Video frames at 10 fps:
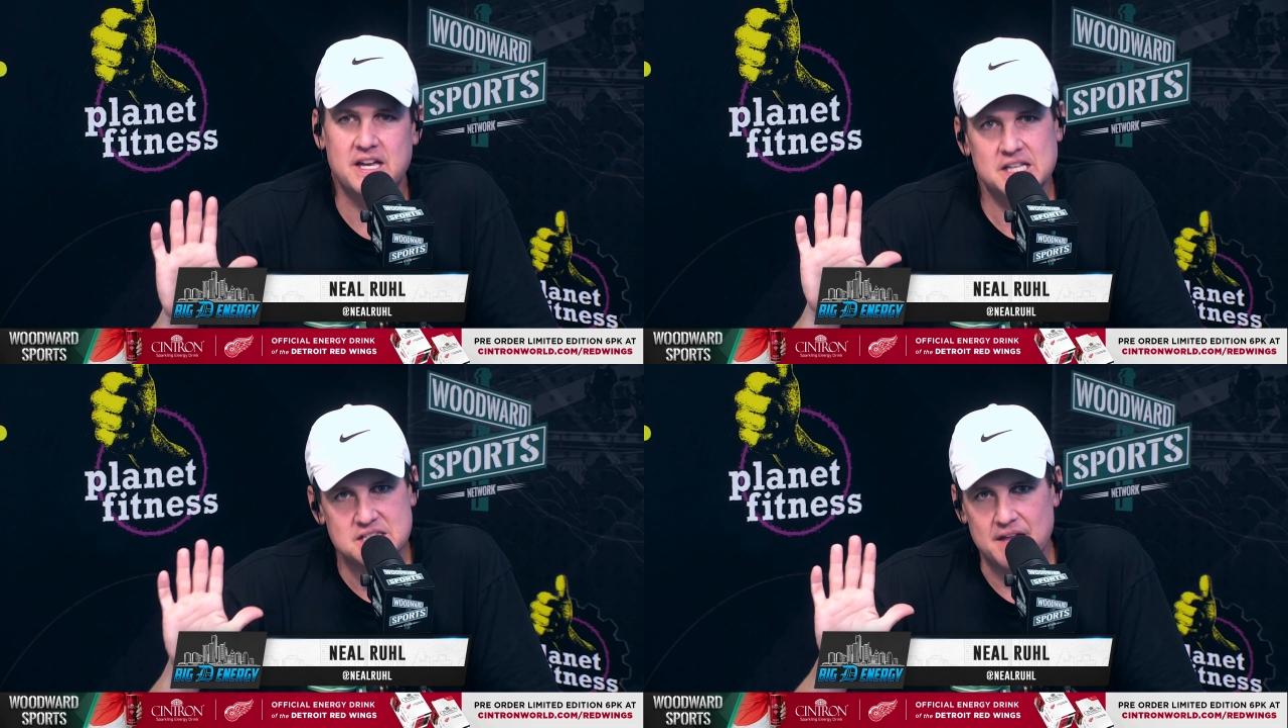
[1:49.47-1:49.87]

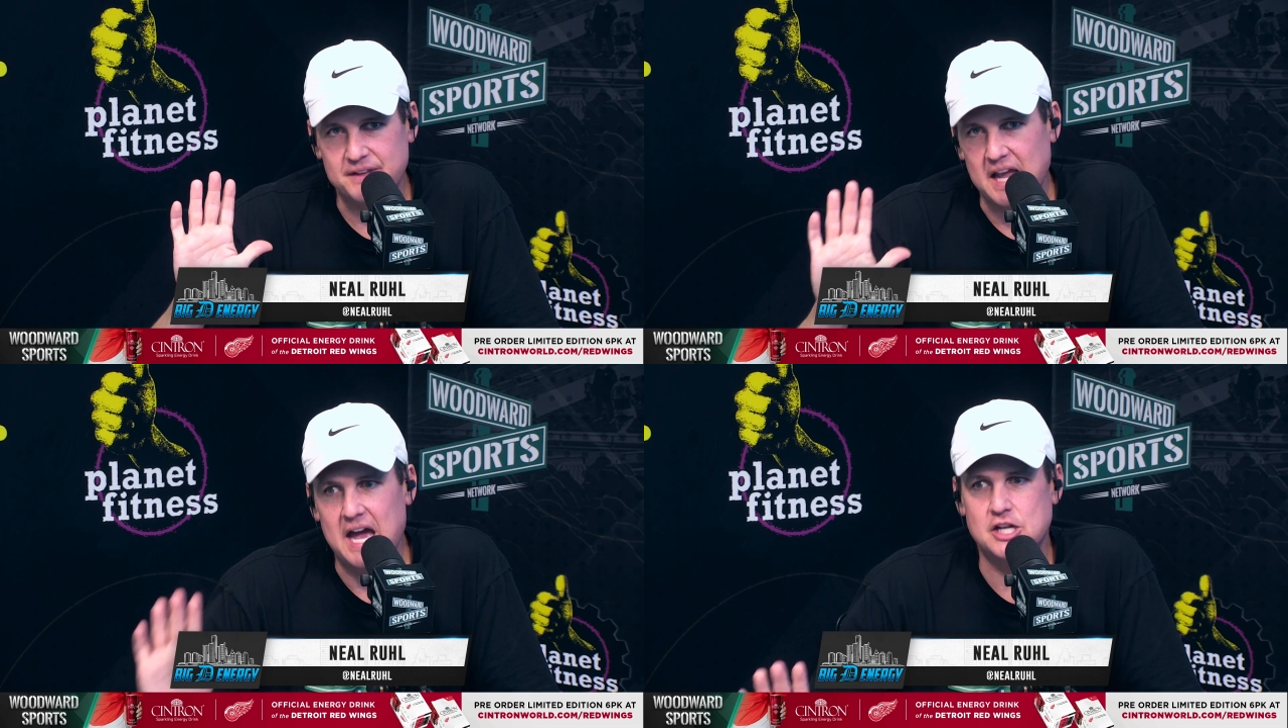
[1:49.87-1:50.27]
ends
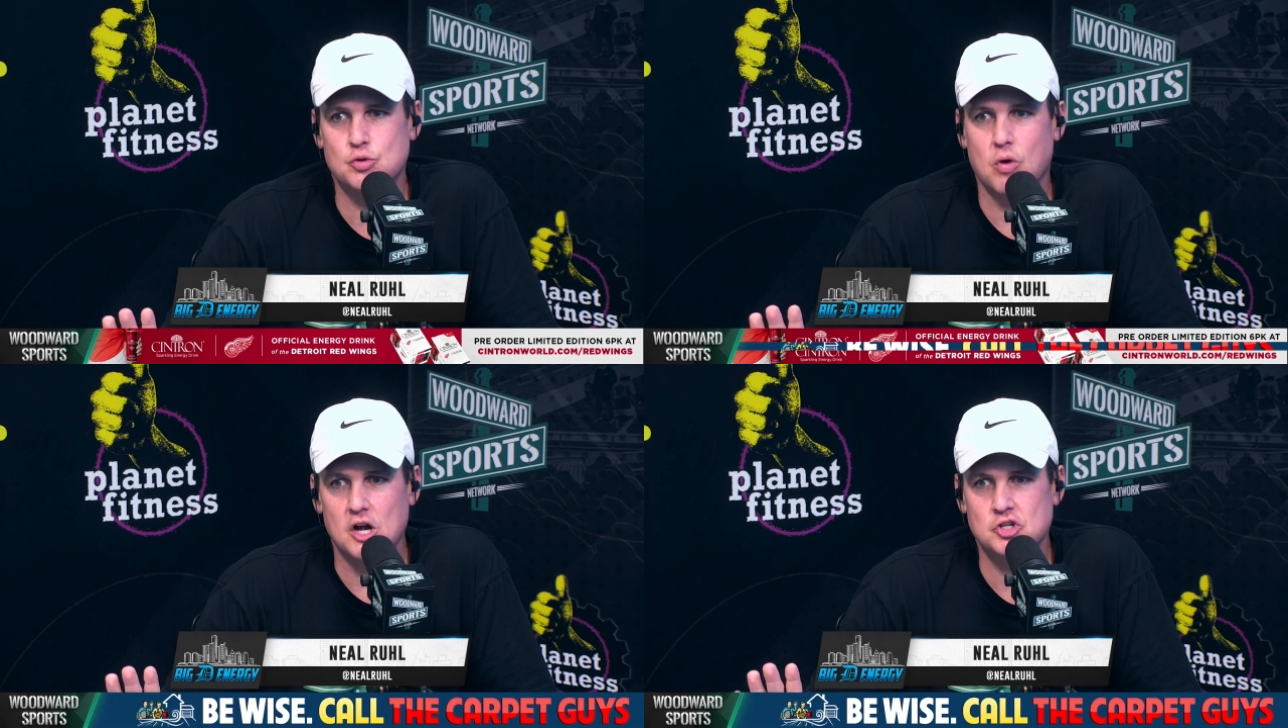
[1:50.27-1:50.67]
and the
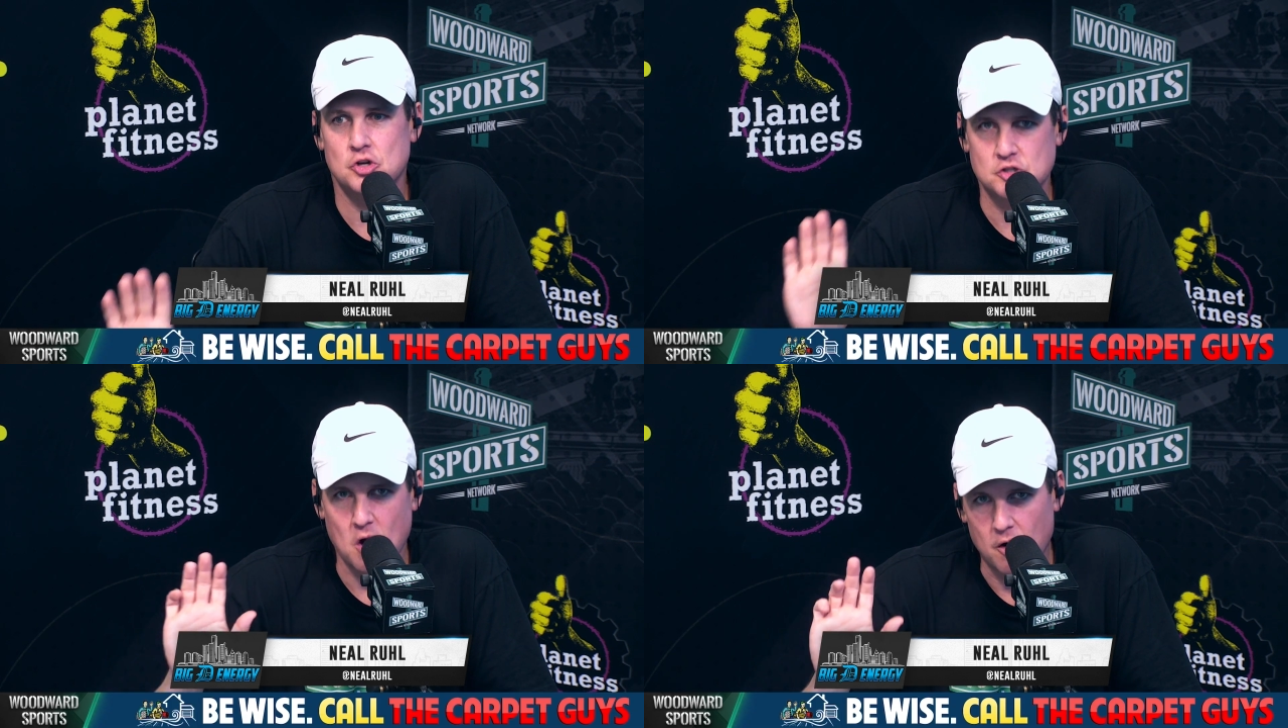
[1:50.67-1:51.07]
edge
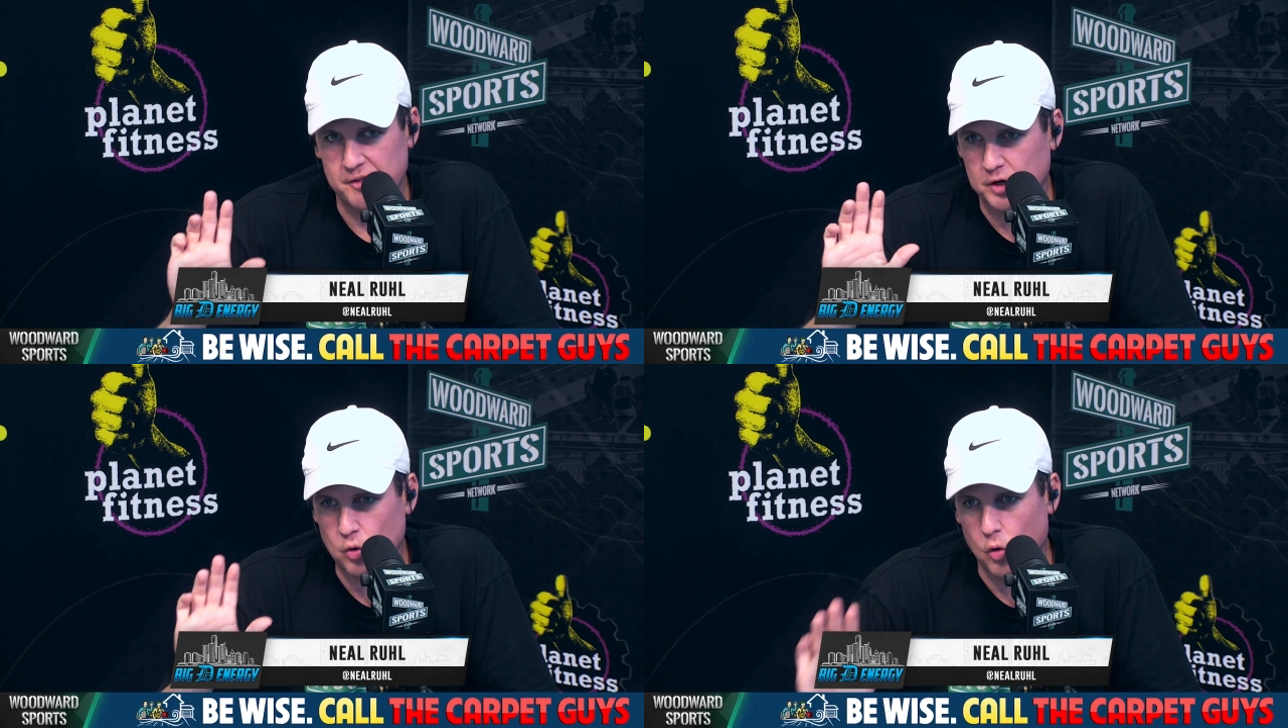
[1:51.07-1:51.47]
rushers are
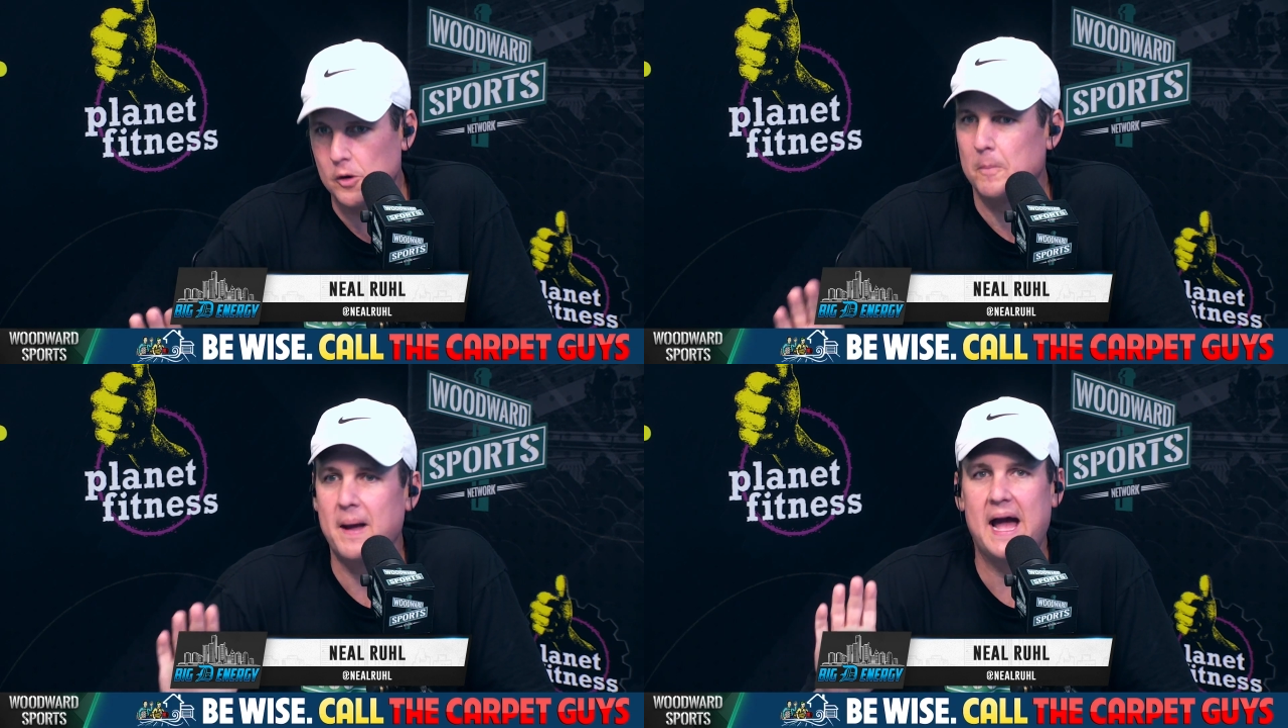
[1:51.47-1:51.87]
the
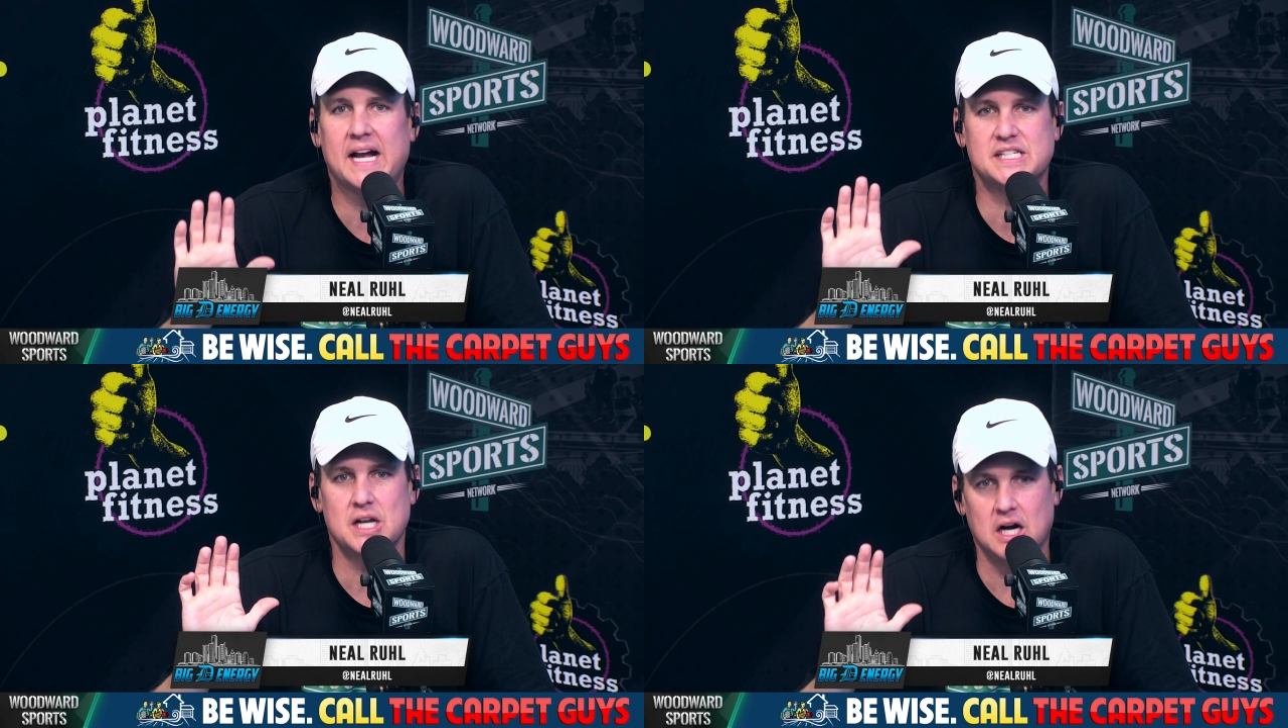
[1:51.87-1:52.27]

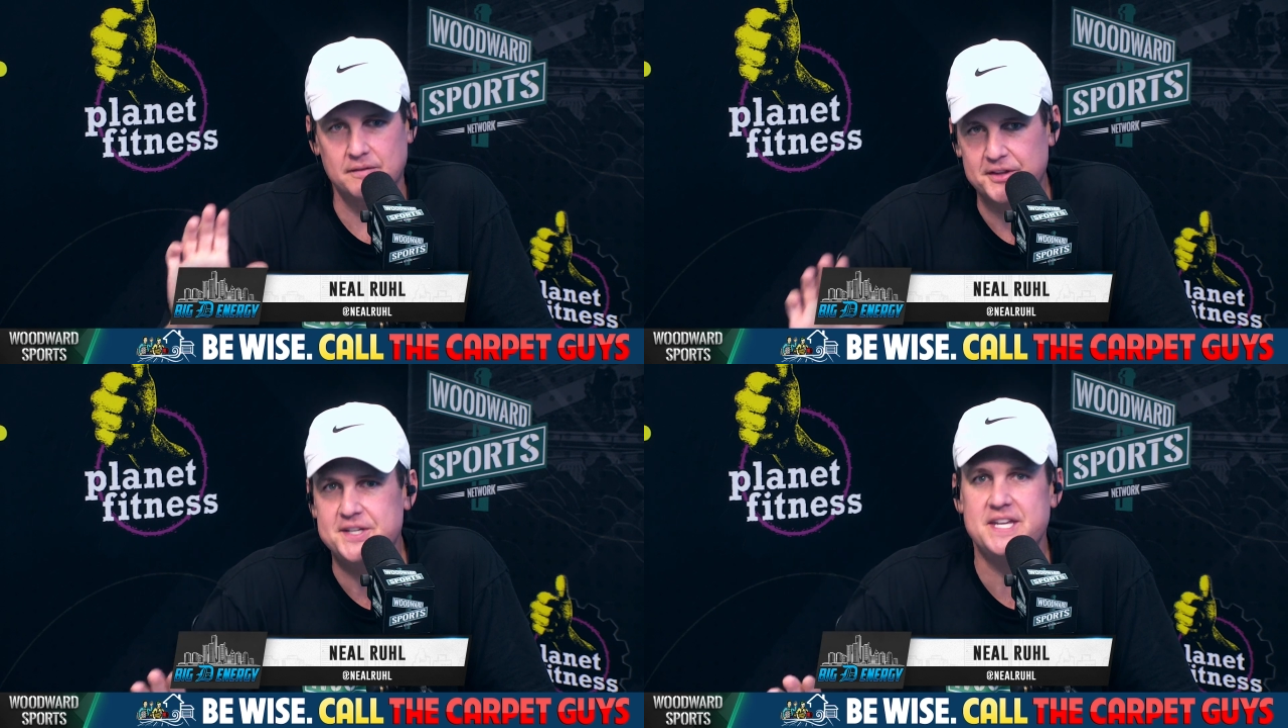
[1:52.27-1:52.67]
quarterbacks
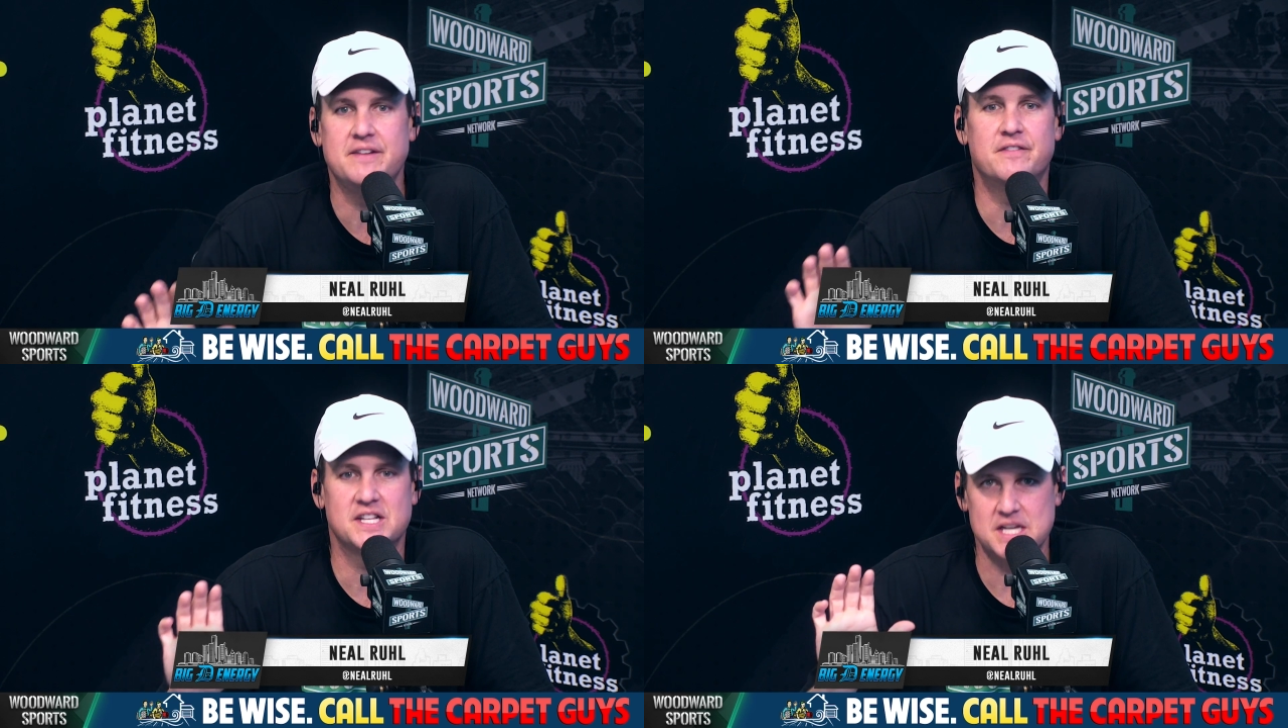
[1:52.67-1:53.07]
of the
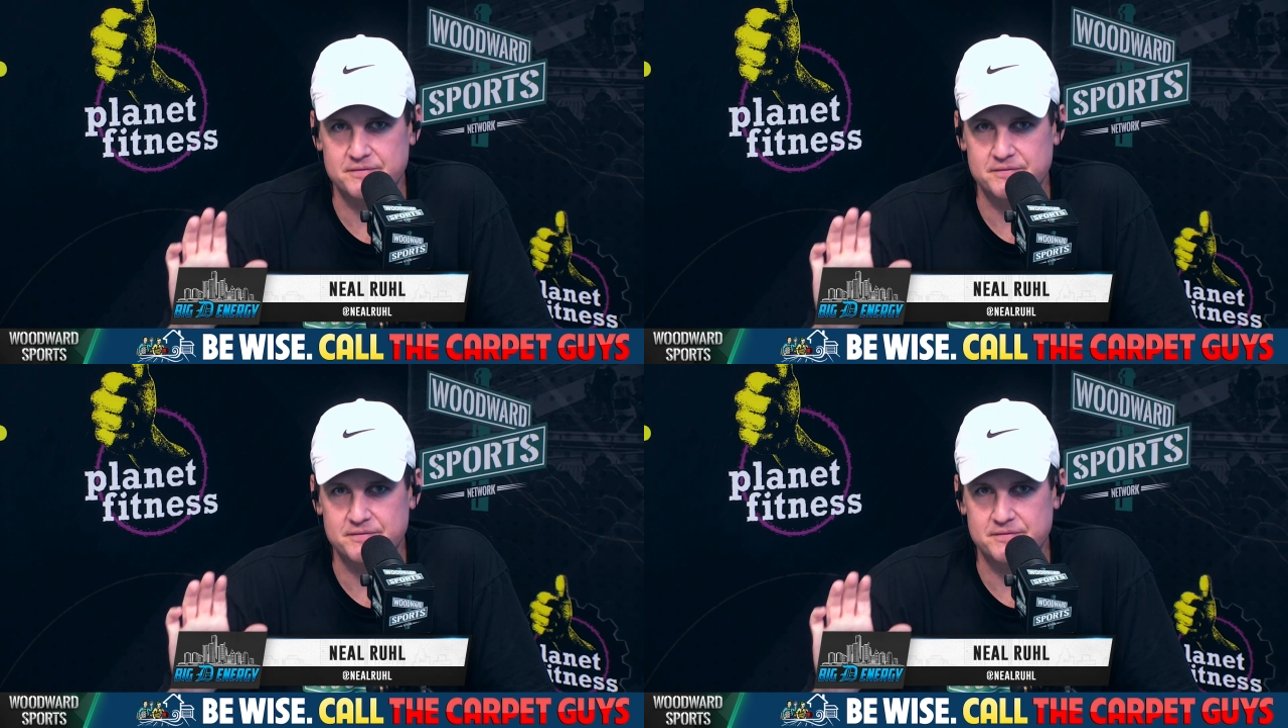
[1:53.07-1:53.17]
defense.